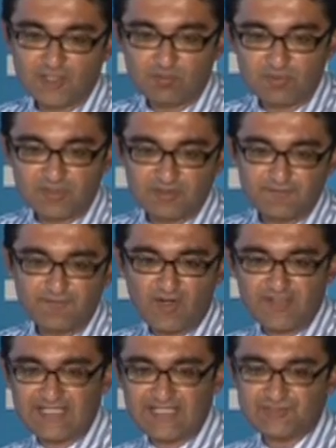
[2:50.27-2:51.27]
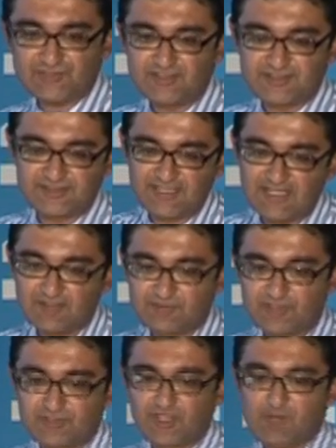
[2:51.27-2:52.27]
We look at the financial additionality, which
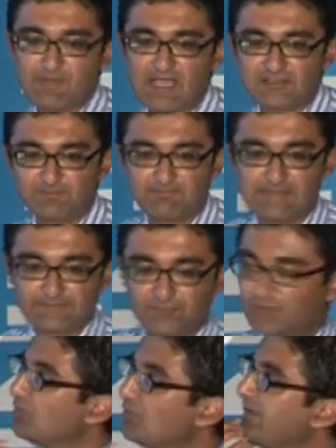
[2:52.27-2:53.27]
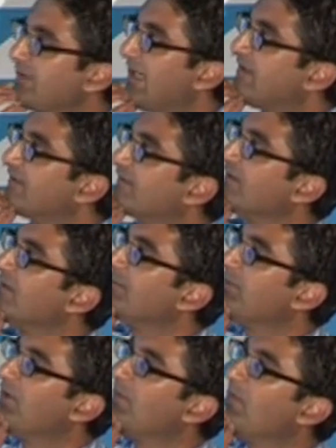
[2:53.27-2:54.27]
is the term I hadn't met before I joined the agency,
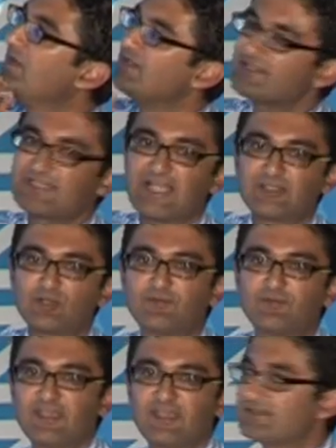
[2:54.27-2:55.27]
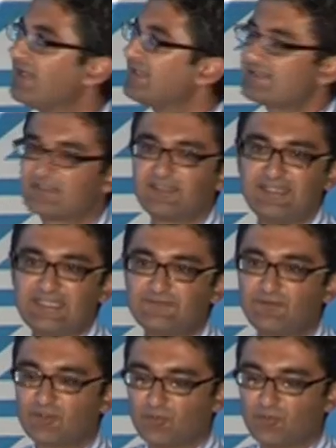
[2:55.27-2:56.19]
but my understanding of it is it's the need for